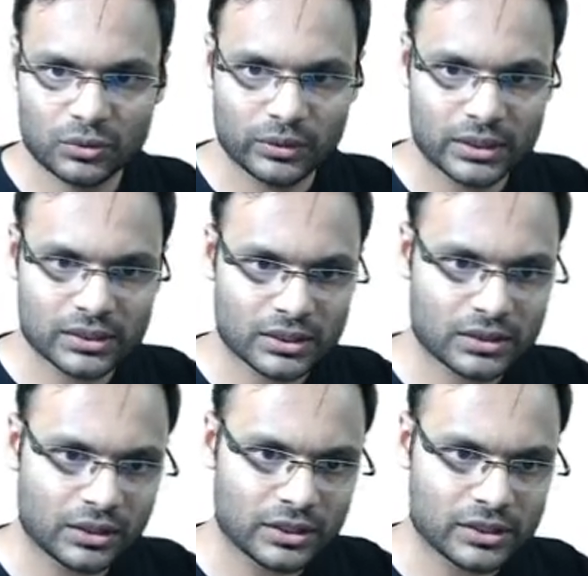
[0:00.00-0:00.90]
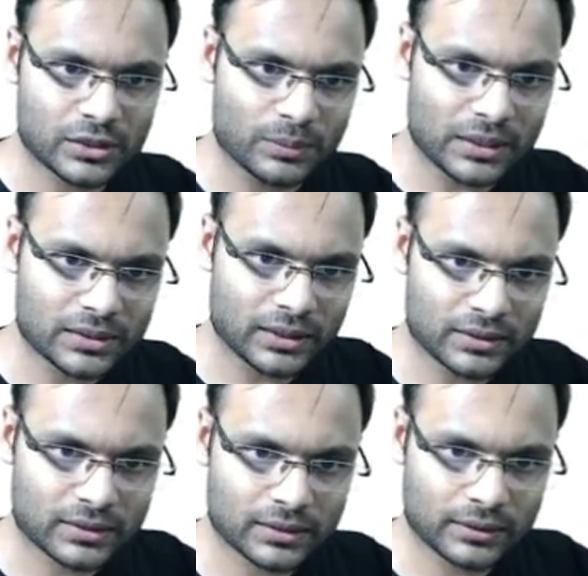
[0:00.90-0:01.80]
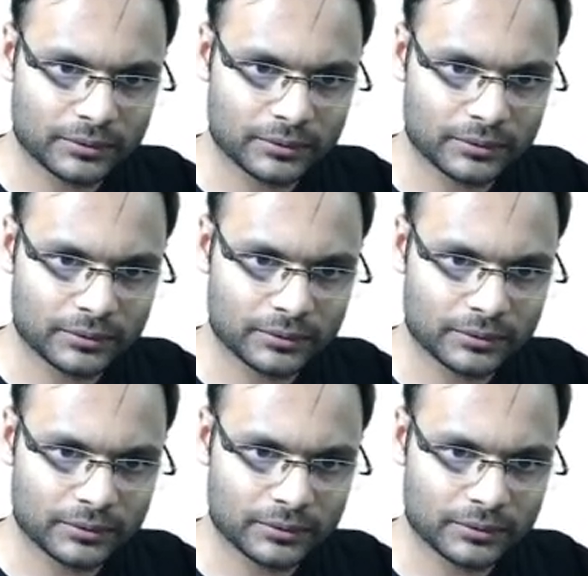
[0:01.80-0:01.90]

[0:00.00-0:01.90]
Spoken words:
26, 36 by 6.